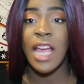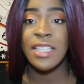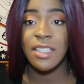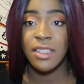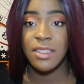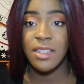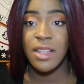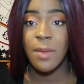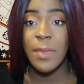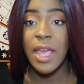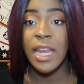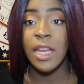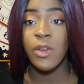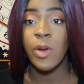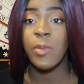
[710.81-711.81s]
I sent to them
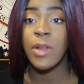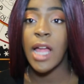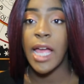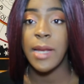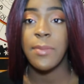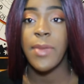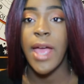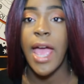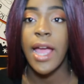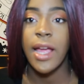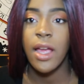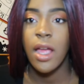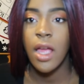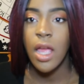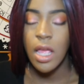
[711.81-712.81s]
and they replied back.